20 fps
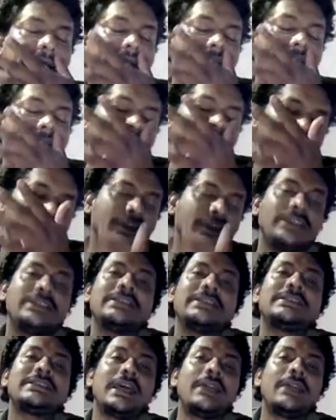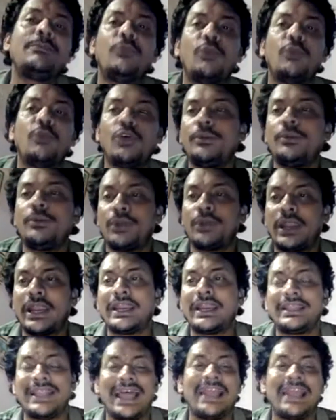noun phrases are more
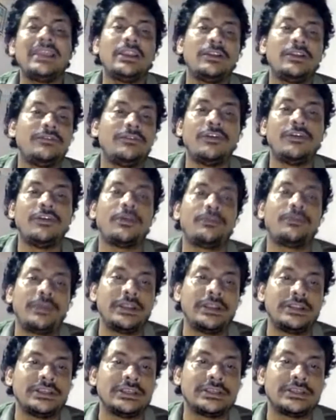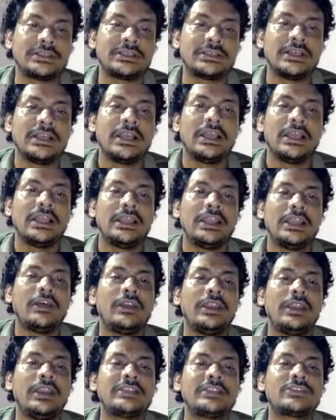important than verb phrases. Now
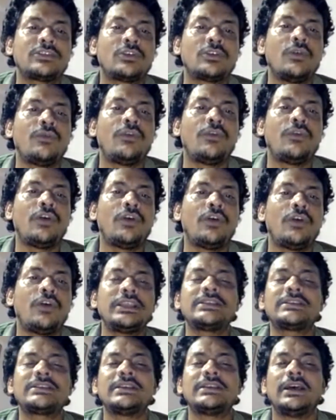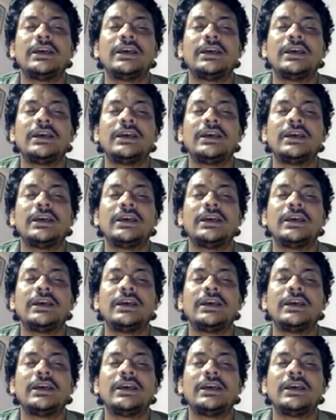let's go for this